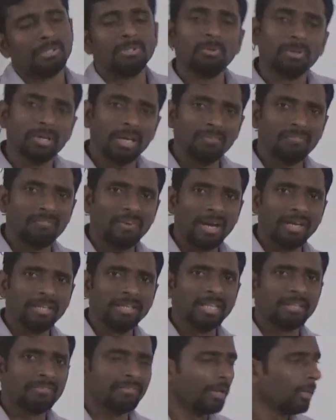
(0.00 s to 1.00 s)
You can
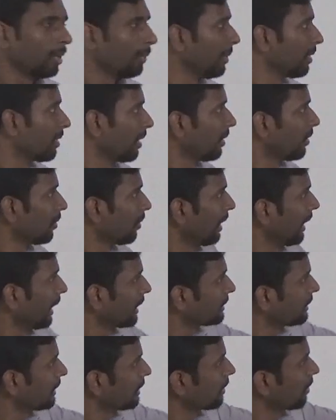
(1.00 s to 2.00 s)
find this value because you know
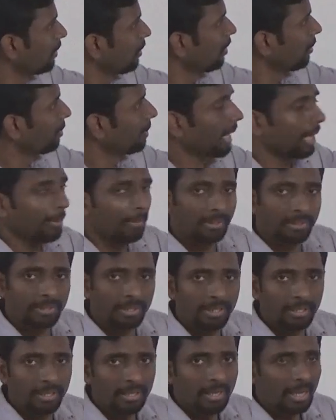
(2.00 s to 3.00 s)
x equal to pi by
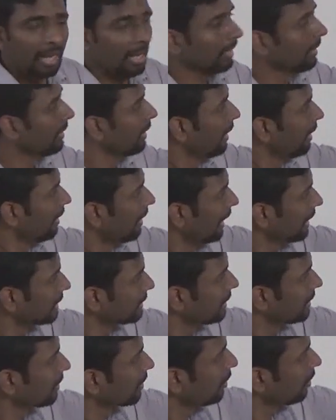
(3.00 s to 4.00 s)
3 and delta
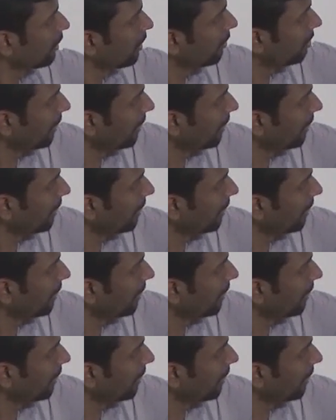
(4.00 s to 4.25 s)
x equal